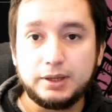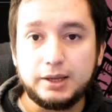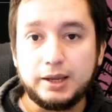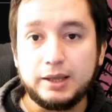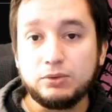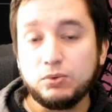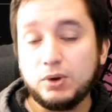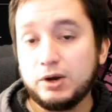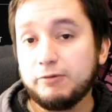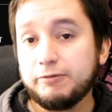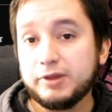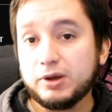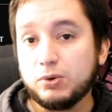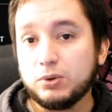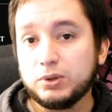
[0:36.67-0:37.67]
And one of
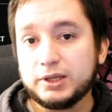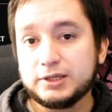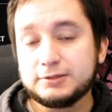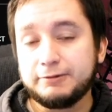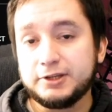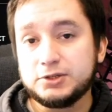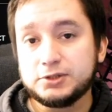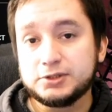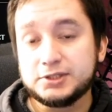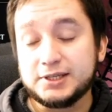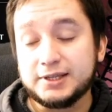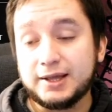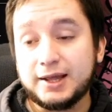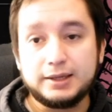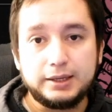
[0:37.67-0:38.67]
the coolest features it
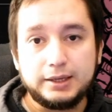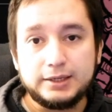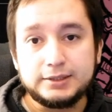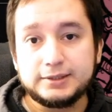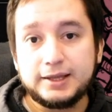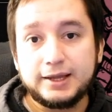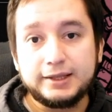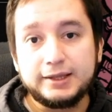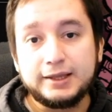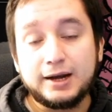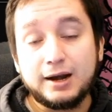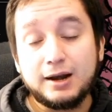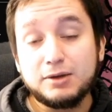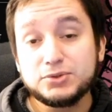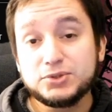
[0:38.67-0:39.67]
has is that it
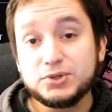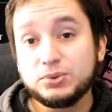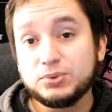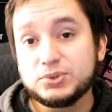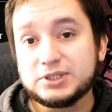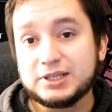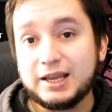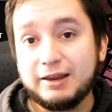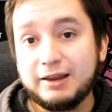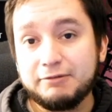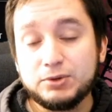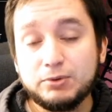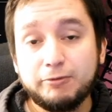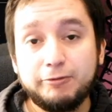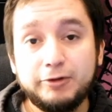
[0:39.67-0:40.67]
allows you to save
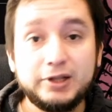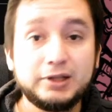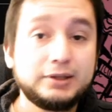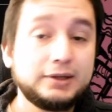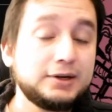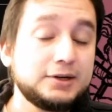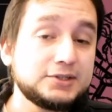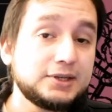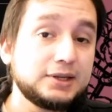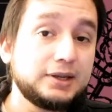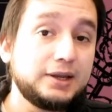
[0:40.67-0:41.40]
your filters